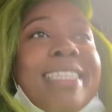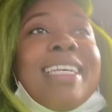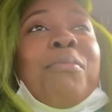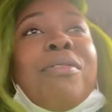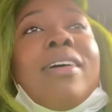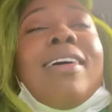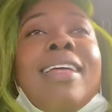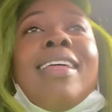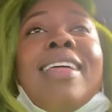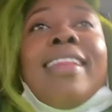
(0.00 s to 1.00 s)
I brought
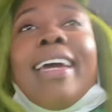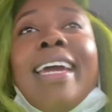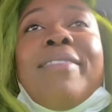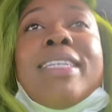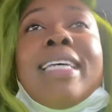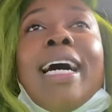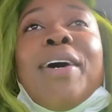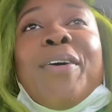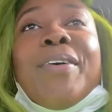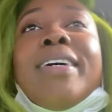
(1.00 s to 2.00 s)
the canvas
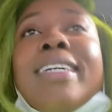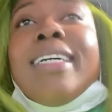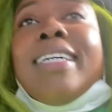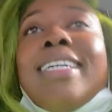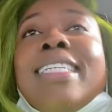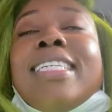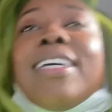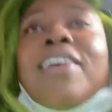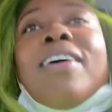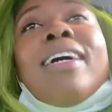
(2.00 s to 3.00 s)
out to the
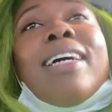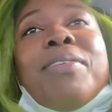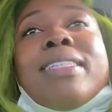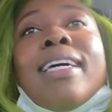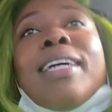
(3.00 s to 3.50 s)
car and I was like,